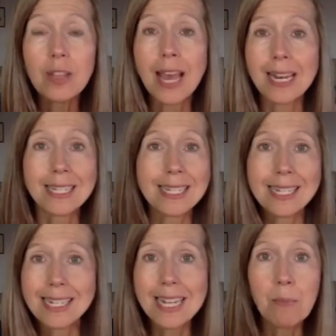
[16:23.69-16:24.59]
that is
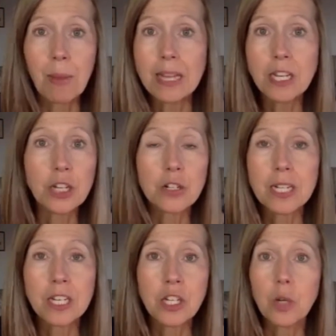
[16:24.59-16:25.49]
deep into your
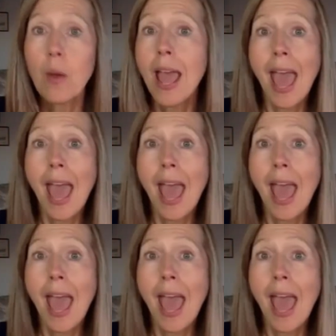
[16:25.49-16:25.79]
tissue,